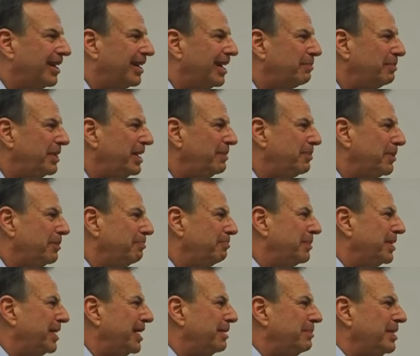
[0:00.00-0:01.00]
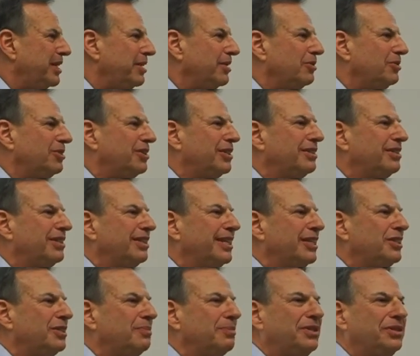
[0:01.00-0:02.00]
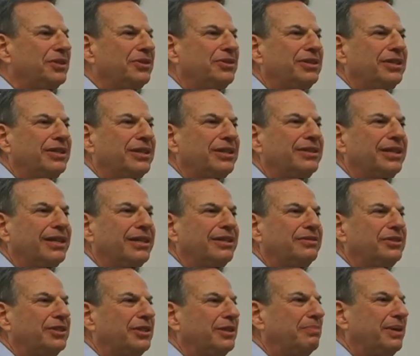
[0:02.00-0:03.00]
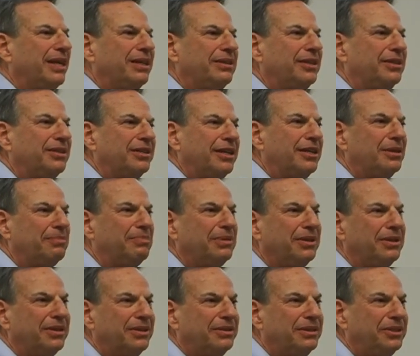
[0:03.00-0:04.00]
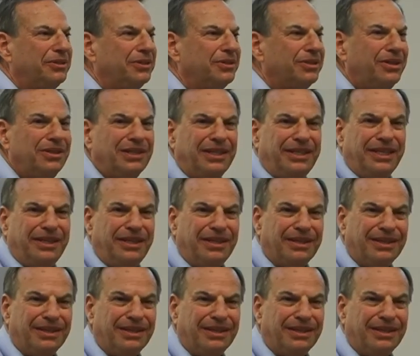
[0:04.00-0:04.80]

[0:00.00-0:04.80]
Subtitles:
How many of those announcements do you see on television about these kind of political issues? Hardly any.